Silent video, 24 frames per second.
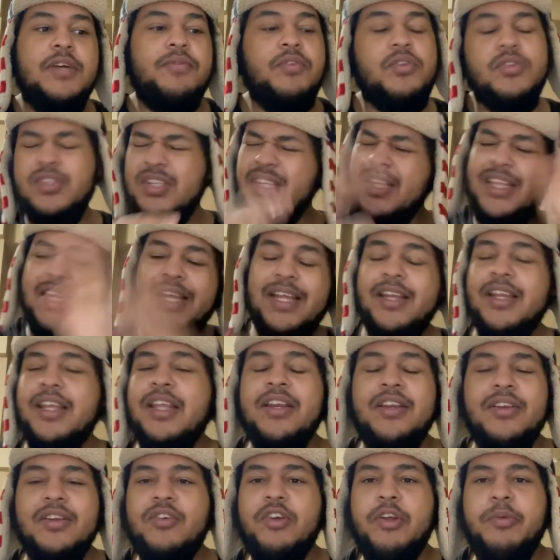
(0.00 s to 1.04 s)
You see that
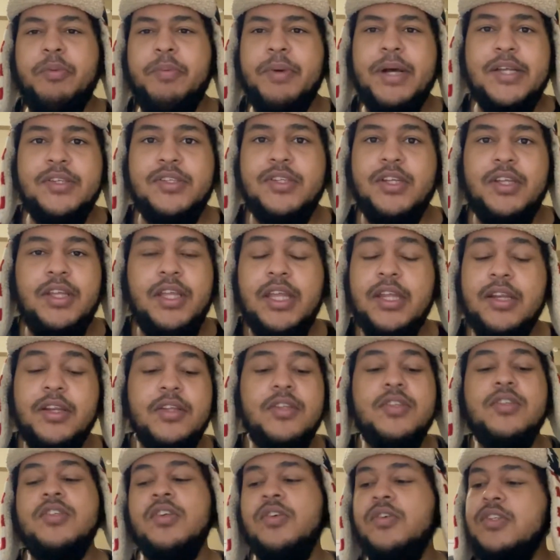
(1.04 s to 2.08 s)
in creepypasta, and
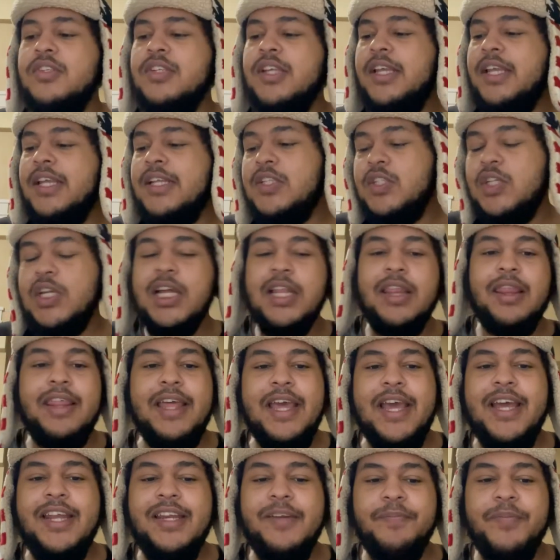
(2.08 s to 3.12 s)
so it's like it's not
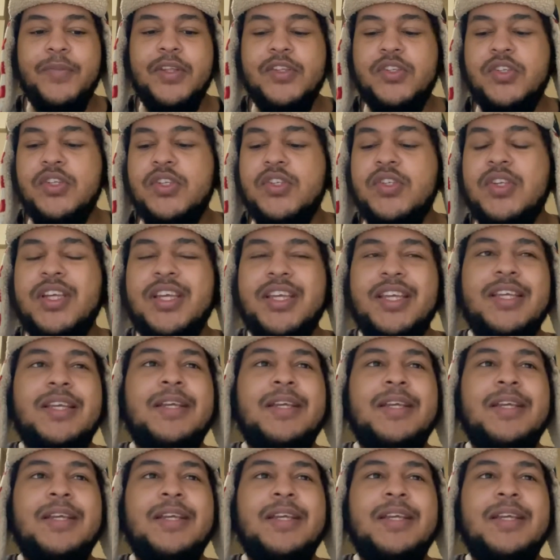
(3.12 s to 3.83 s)
that. It's just like